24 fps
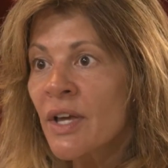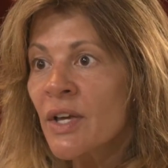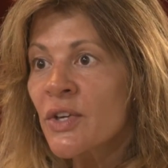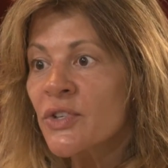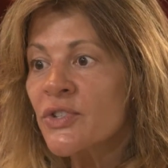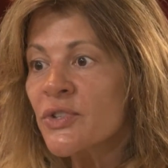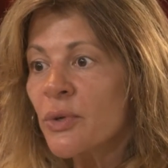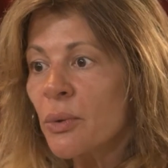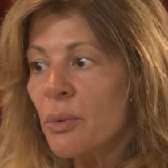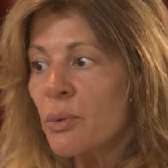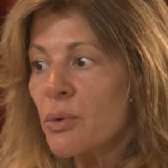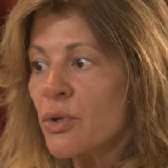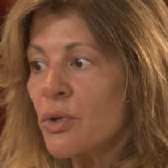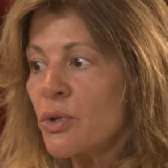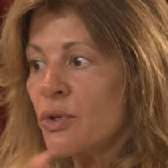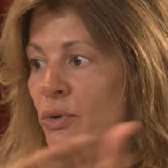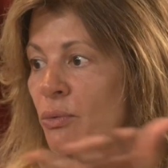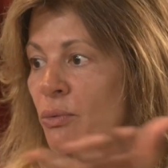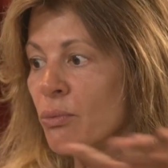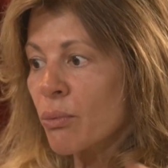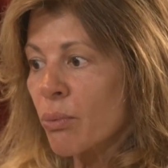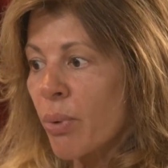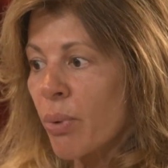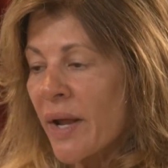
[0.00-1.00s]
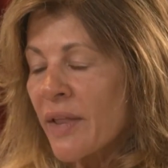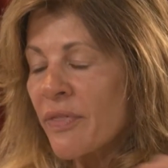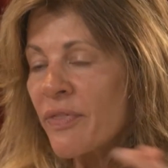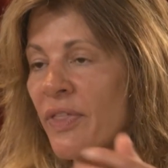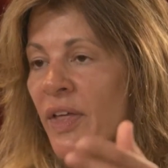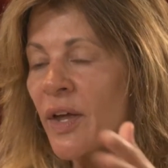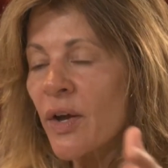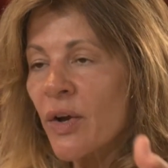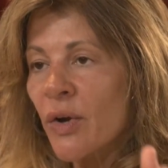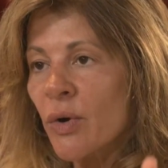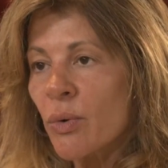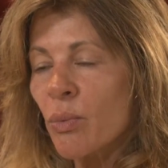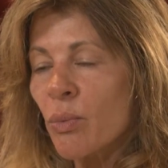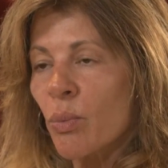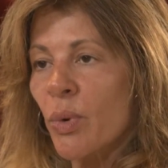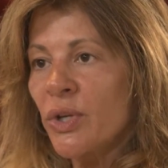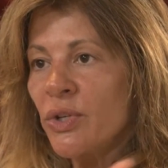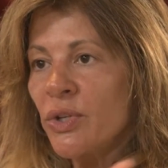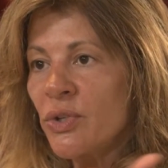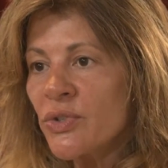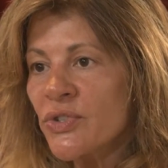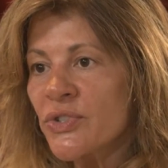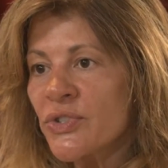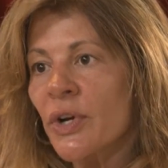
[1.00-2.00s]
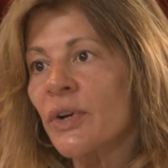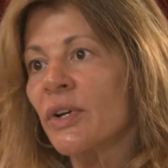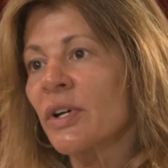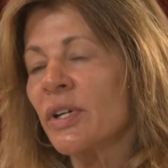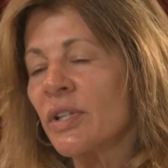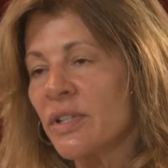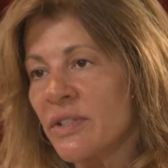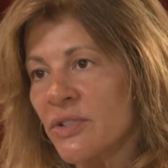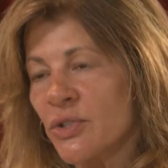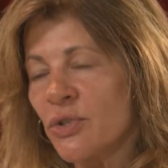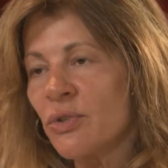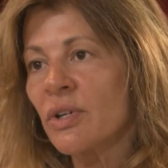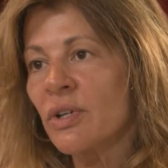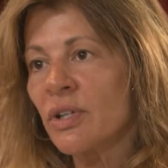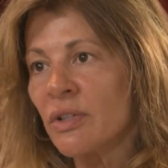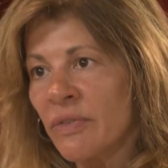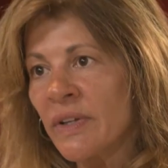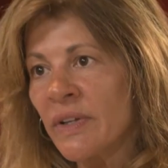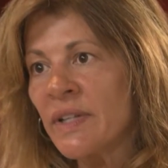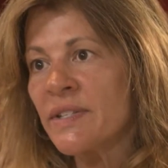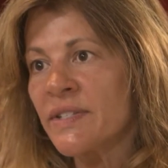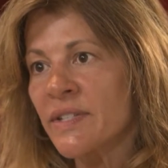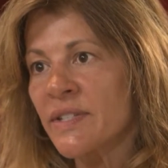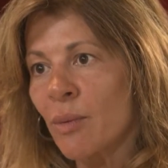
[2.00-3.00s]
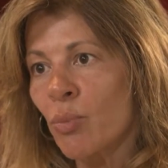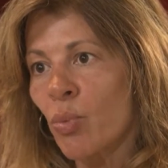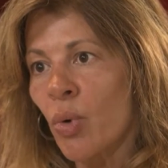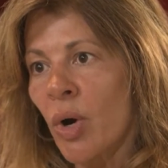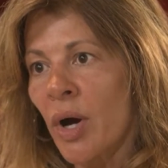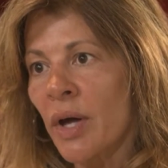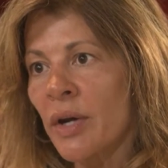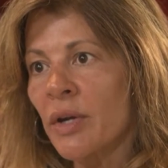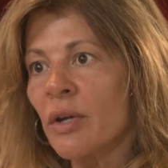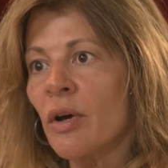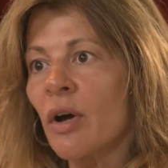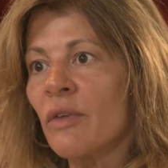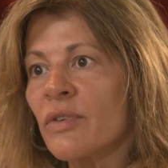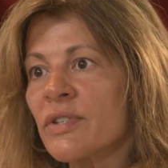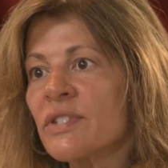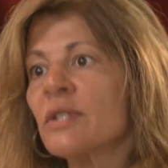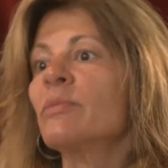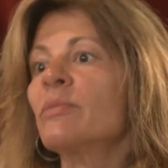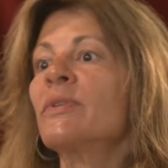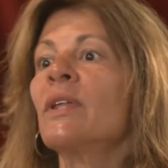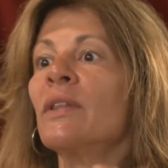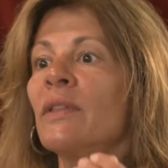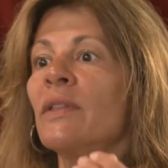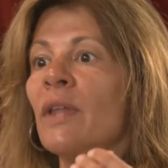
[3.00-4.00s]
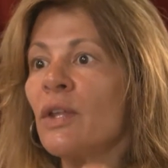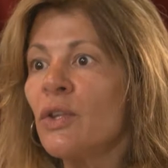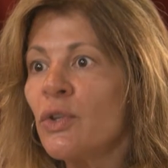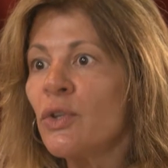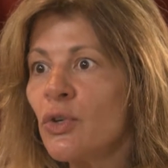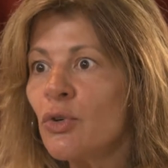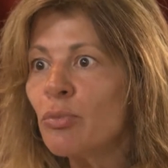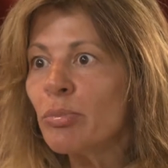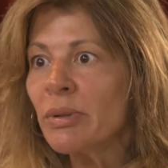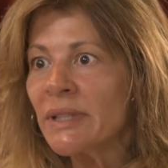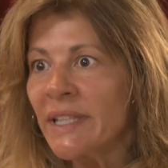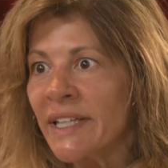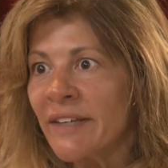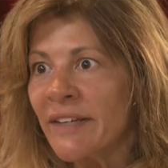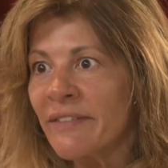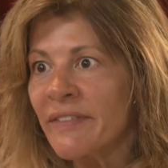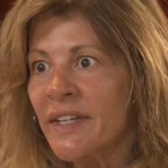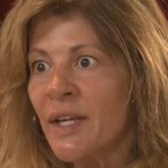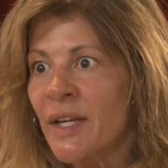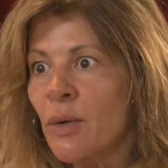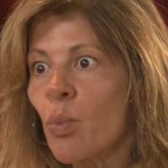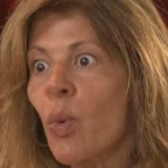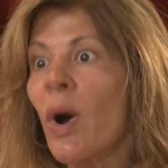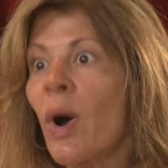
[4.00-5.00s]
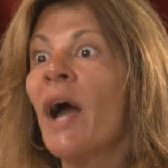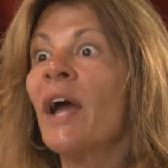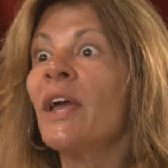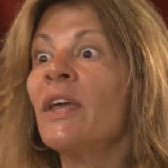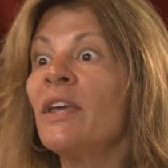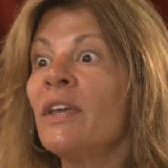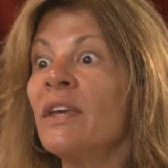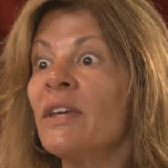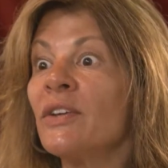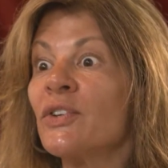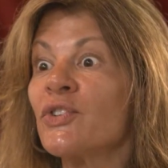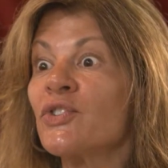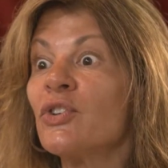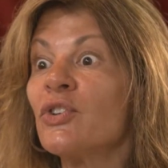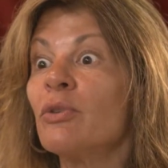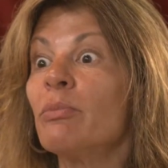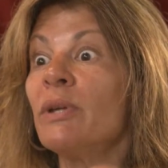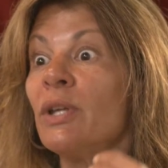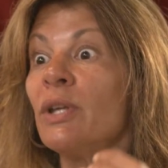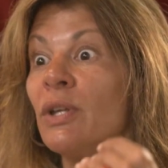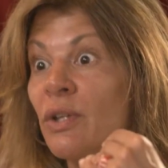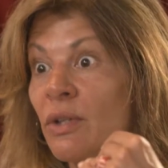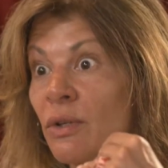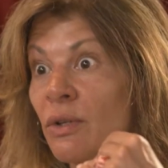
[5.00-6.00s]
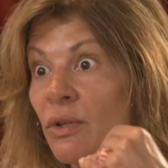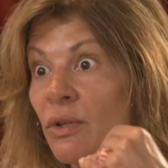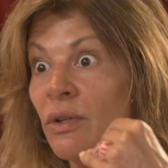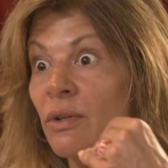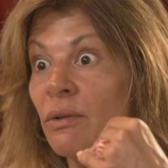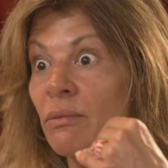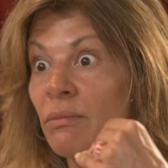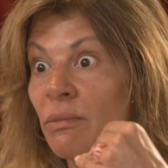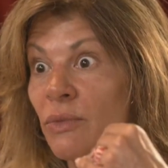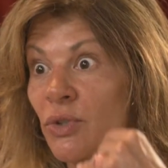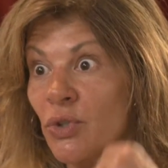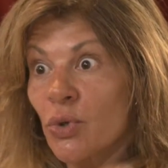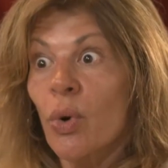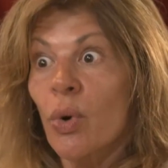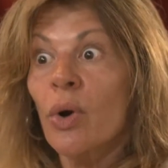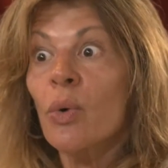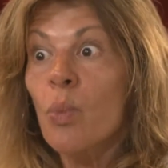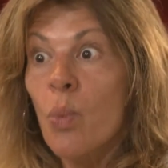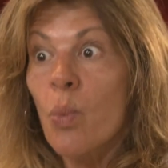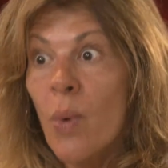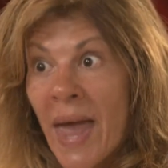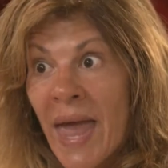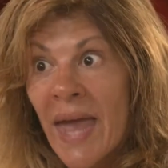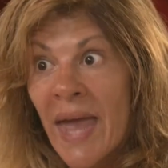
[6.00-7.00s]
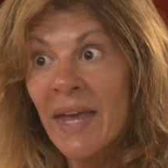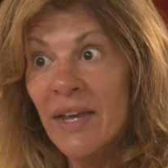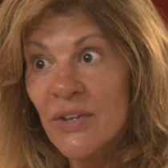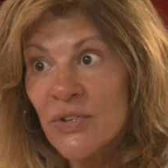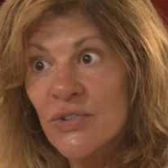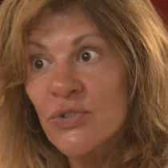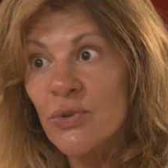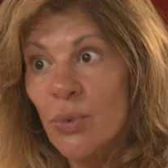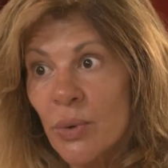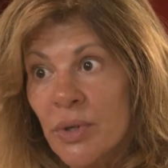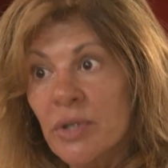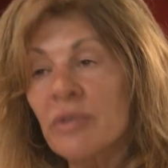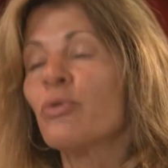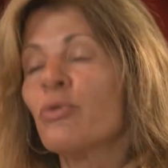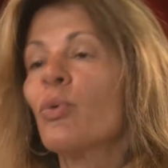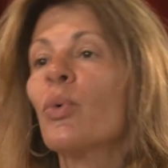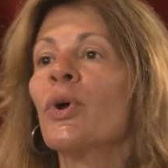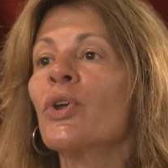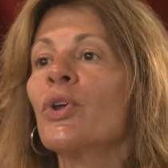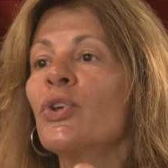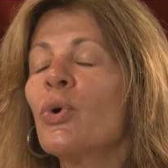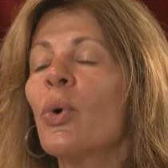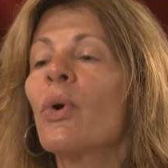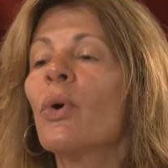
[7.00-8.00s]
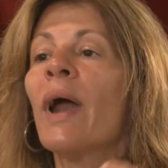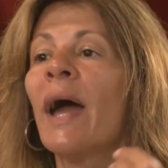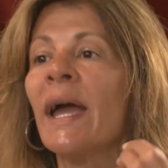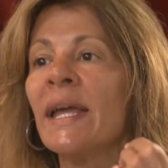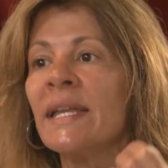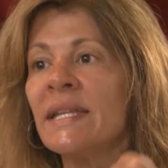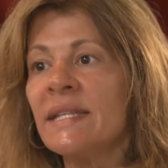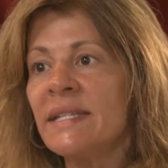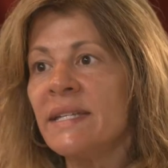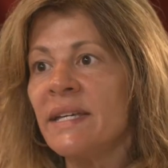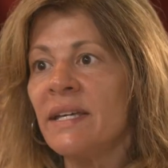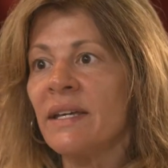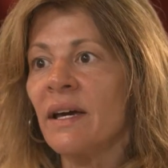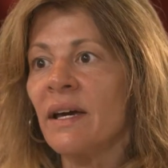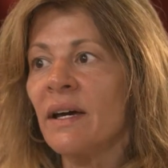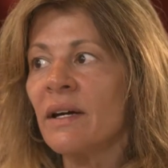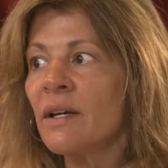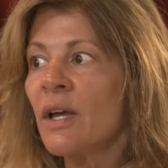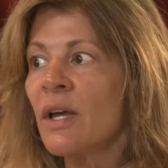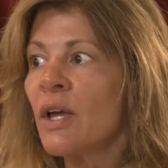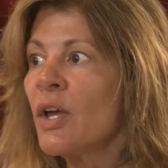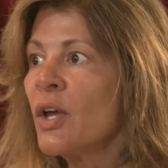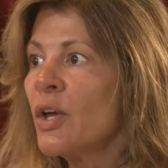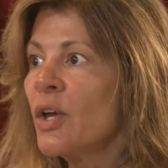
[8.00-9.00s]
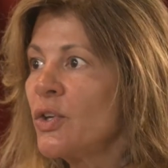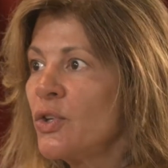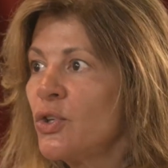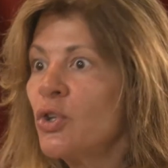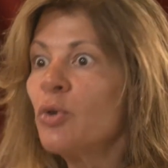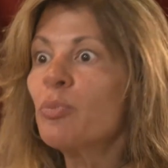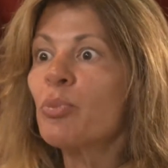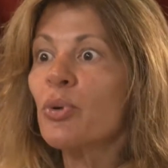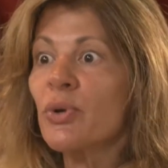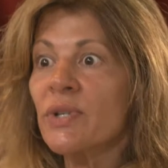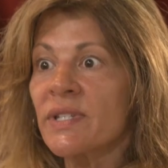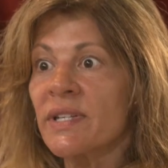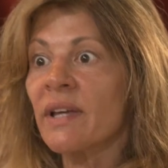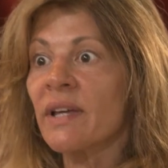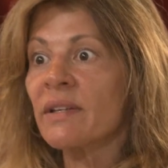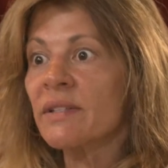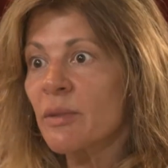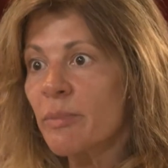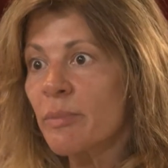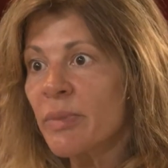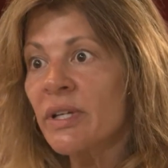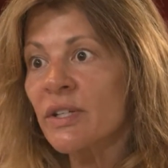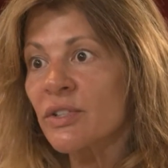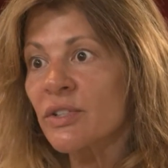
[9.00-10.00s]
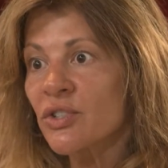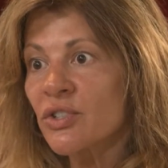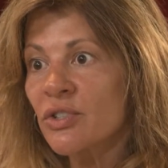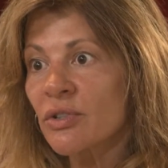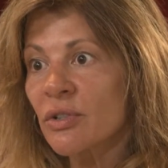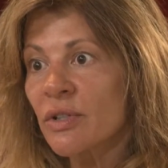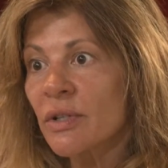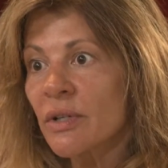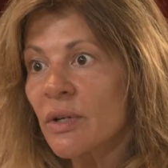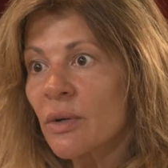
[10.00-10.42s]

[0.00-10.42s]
So right there, when you start to convince someone of something that you believe in and why it should be your way, sort of, or your idea, you present a pitch.